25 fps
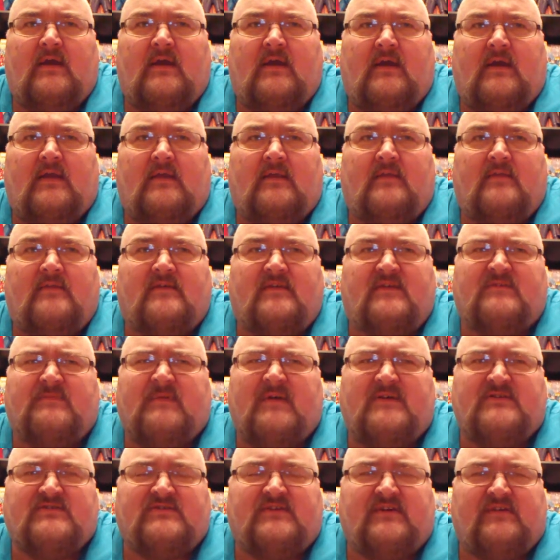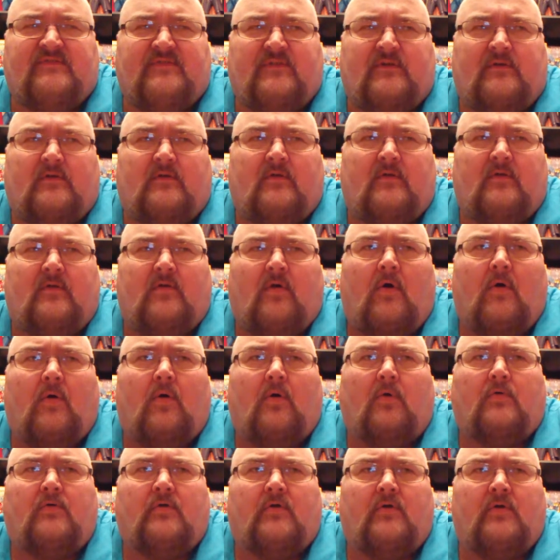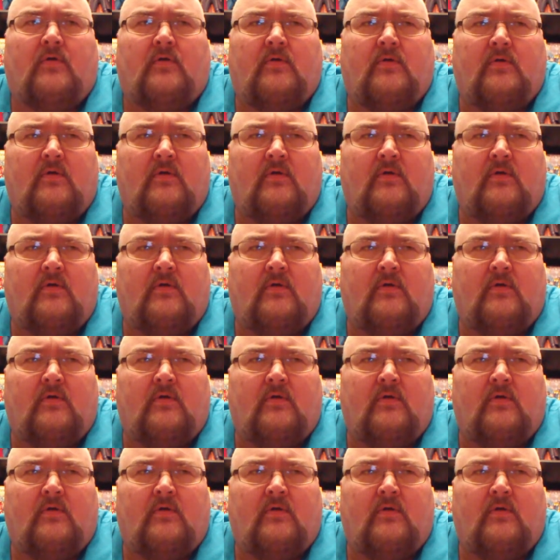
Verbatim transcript: And especially if they're older.